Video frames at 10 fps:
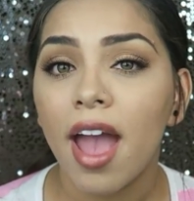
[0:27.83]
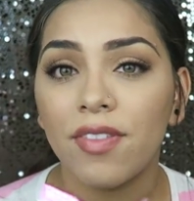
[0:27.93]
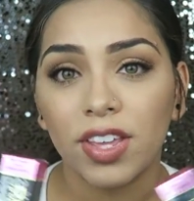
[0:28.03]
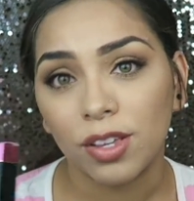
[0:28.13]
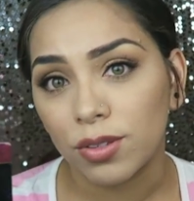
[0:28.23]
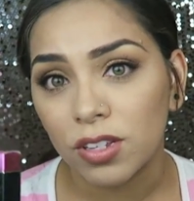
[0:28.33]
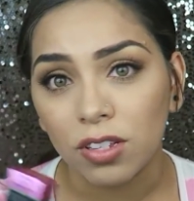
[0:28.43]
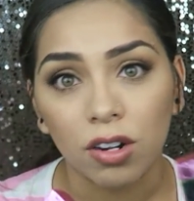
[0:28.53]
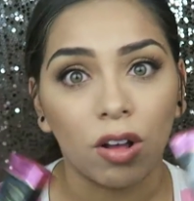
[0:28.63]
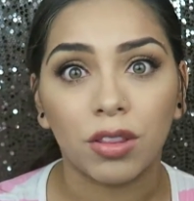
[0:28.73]
and they use this
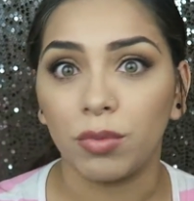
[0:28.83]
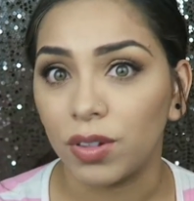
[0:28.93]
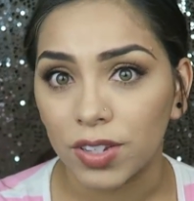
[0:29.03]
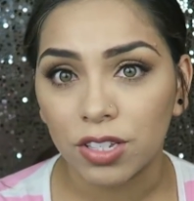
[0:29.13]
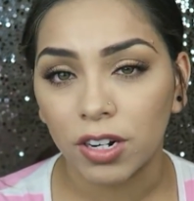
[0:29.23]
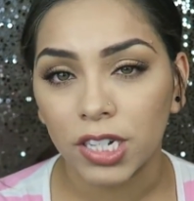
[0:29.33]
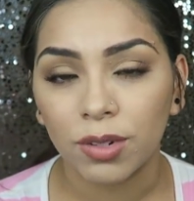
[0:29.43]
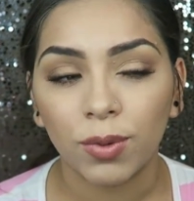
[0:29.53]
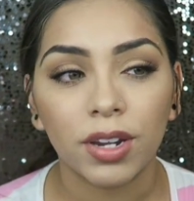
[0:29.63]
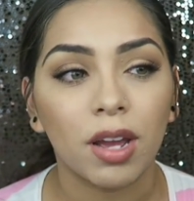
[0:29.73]
on all the movie stars
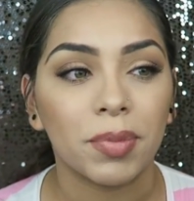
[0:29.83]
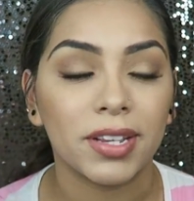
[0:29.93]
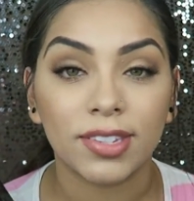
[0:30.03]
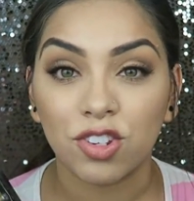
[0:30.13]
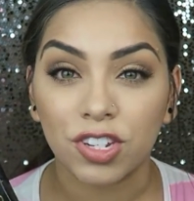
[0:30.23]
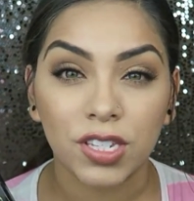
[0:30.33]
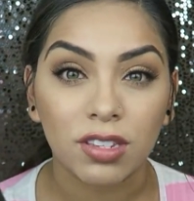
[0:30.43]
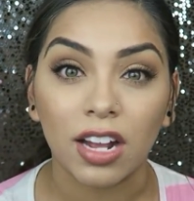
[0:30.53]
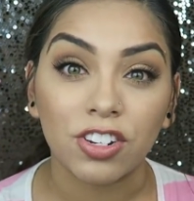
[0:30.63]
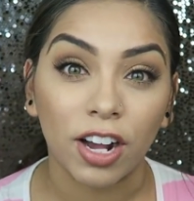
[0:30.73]
and whatnot because it's just
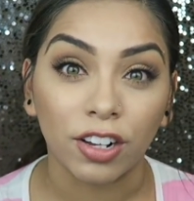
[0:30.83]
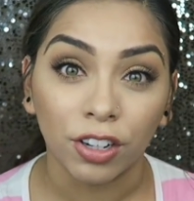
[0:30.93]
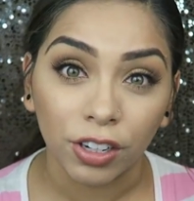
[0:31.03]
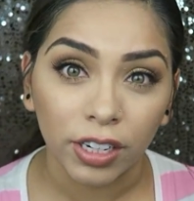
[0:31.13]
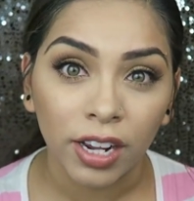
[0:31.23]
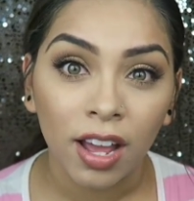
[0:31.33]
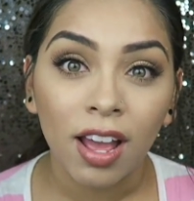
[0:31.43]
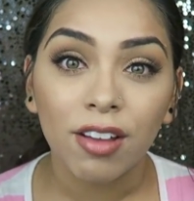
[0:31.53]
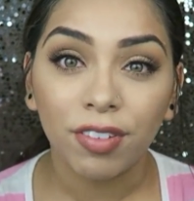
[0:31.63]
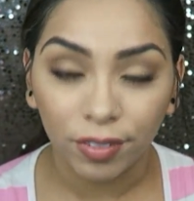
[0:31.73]
such a good
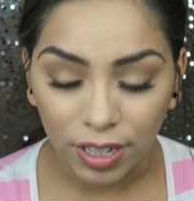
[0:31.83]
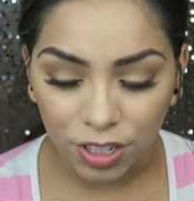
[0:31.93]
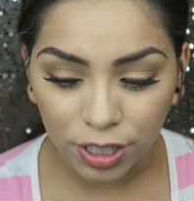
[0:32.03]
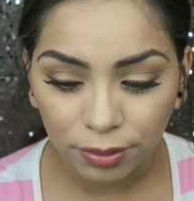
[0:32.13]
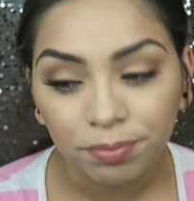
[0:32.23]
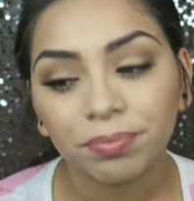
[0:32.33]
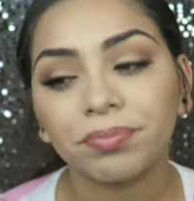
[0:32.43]
foundation